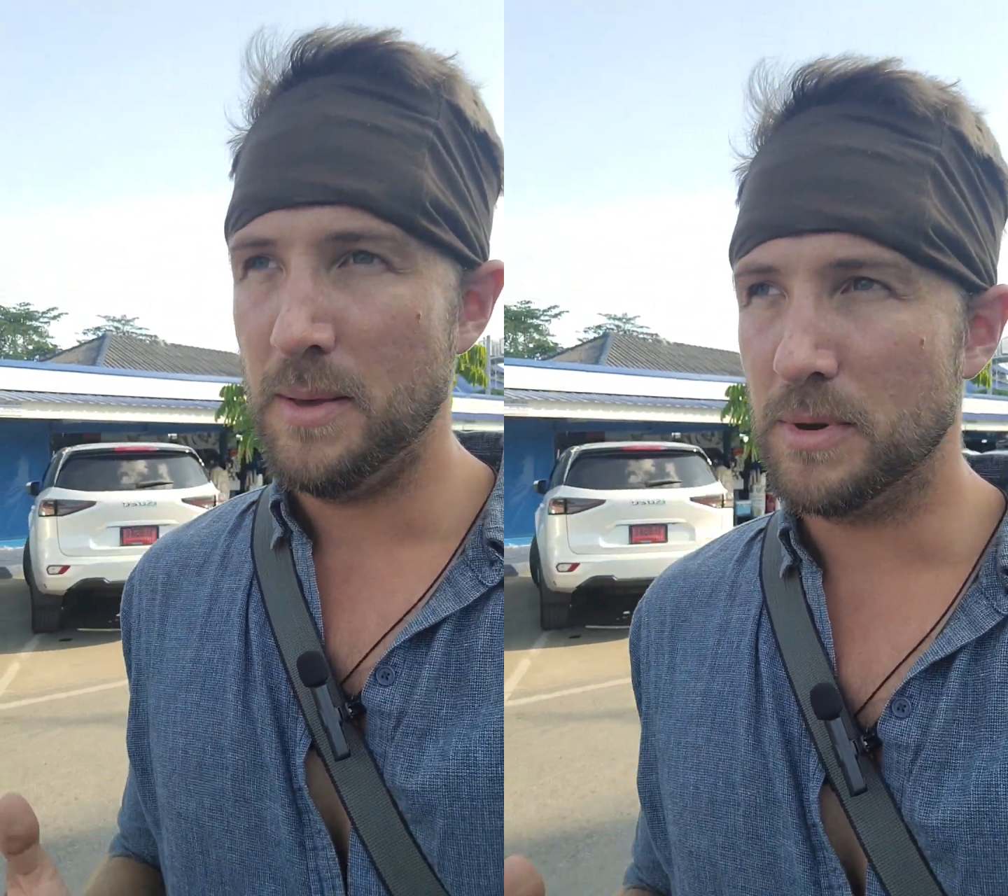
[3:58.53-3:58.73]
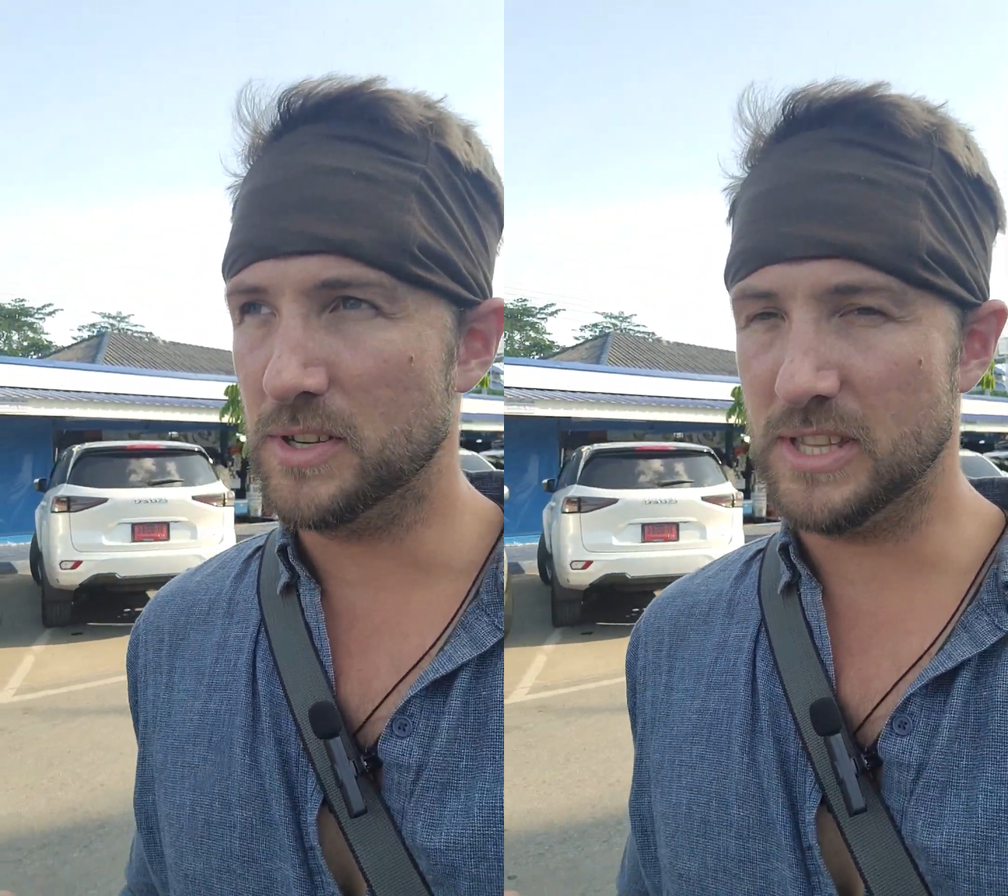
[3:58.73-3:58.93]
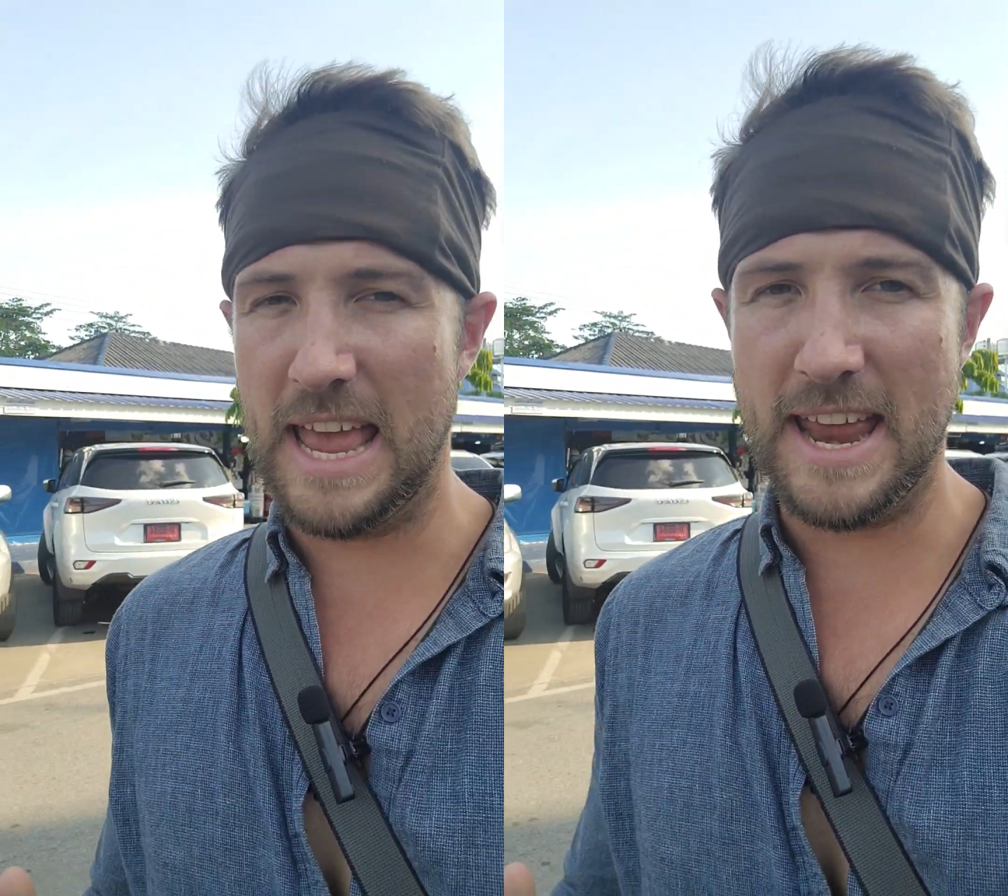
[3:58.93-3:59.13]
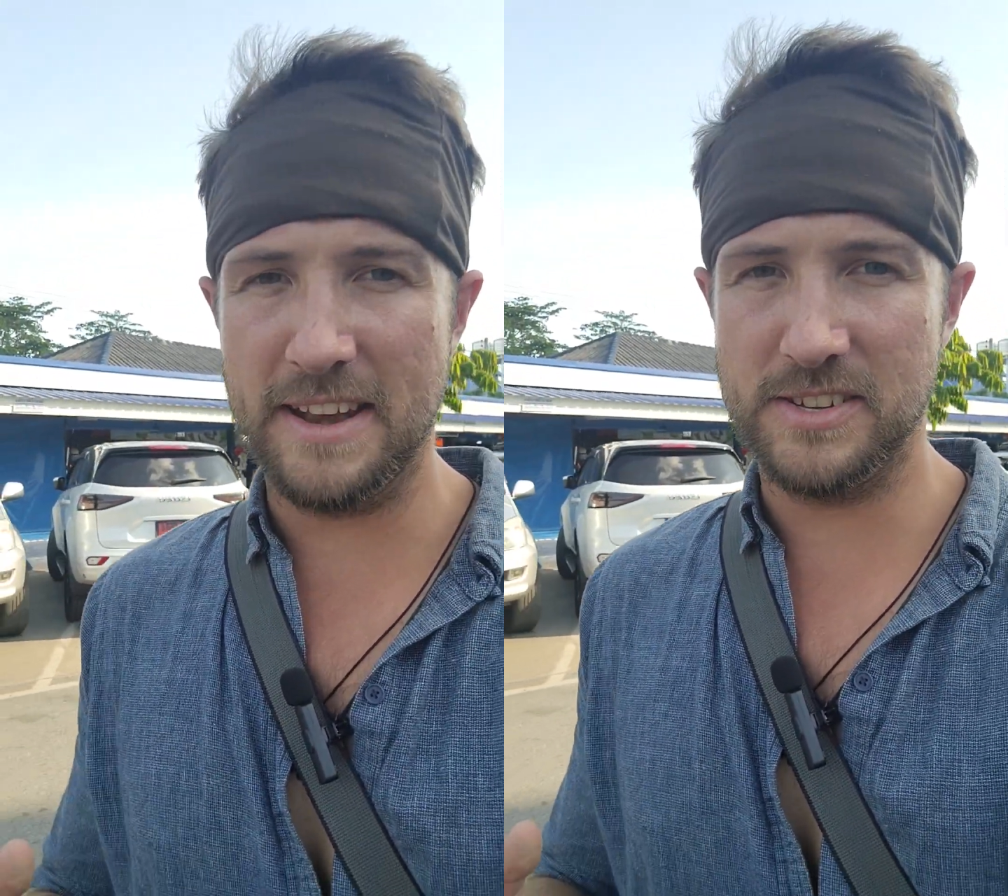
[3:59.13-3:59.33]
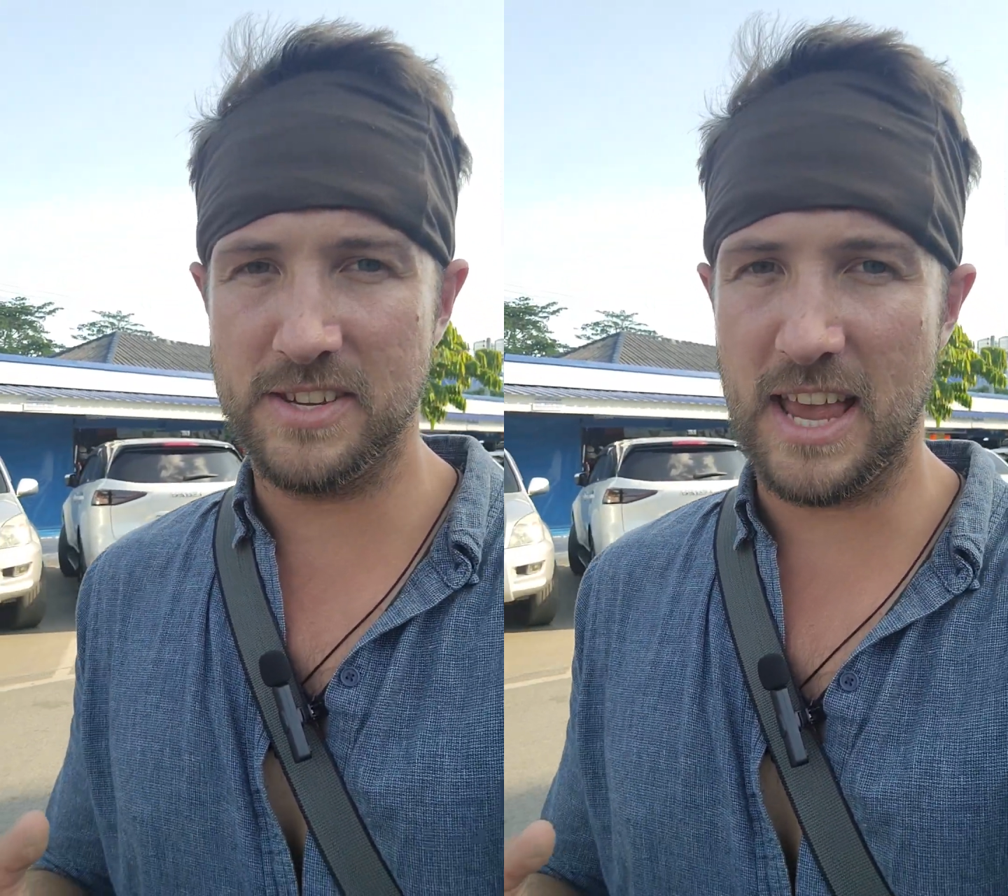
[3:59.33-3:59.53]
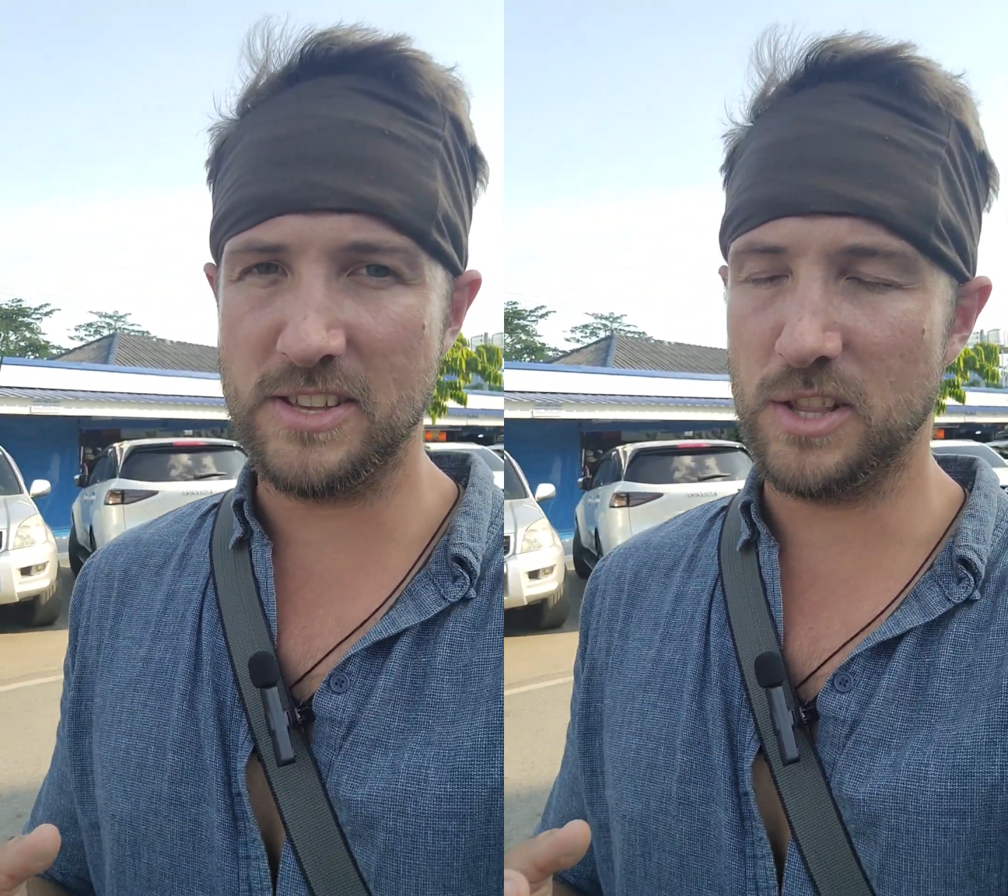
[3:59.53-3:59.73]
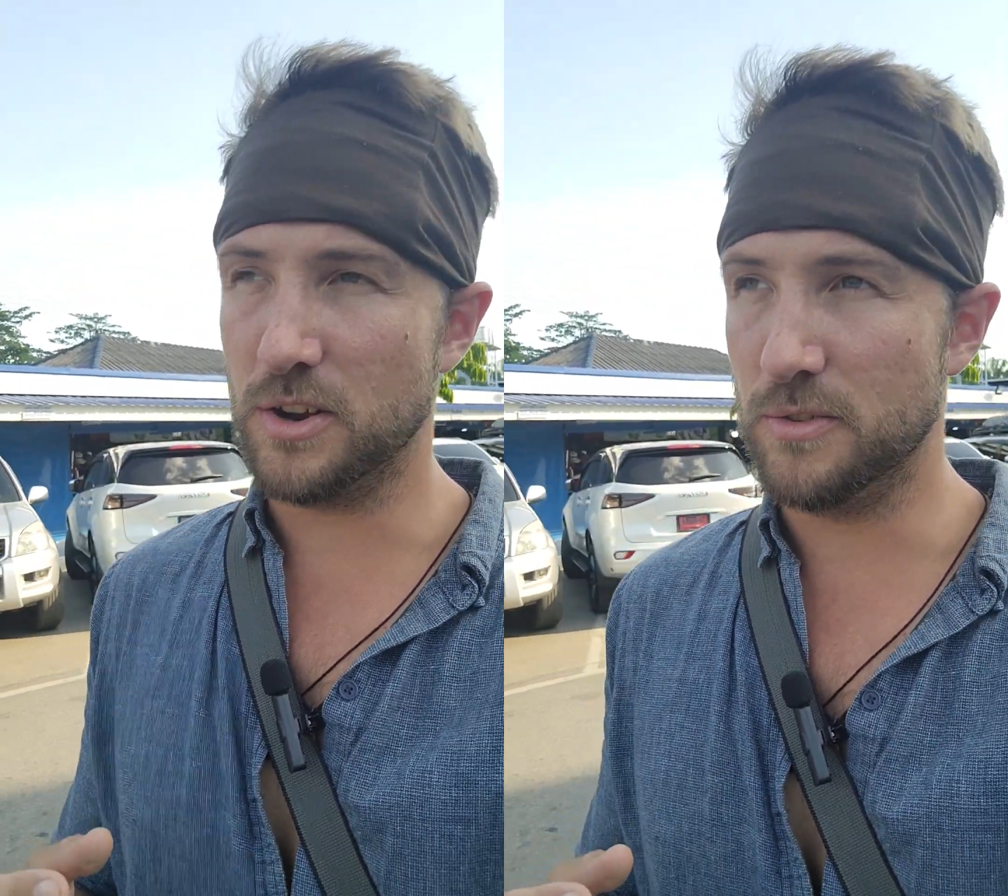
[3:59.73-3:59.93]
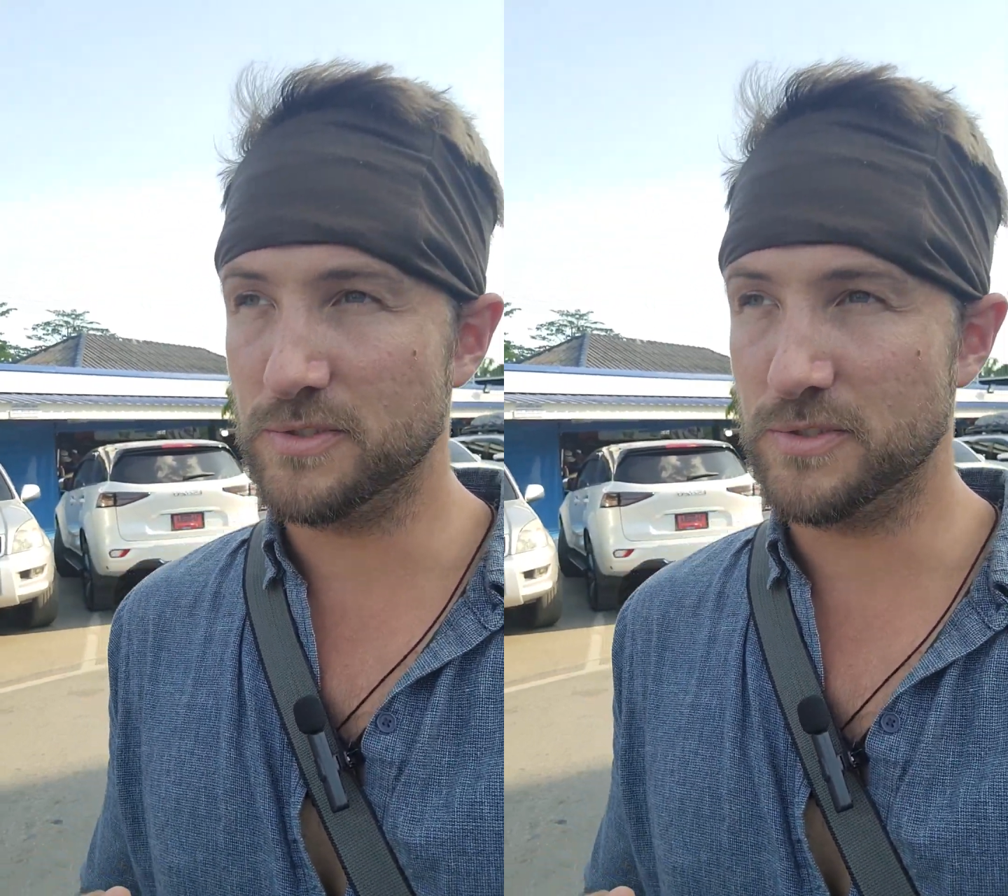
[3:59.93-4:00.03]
because land has a lot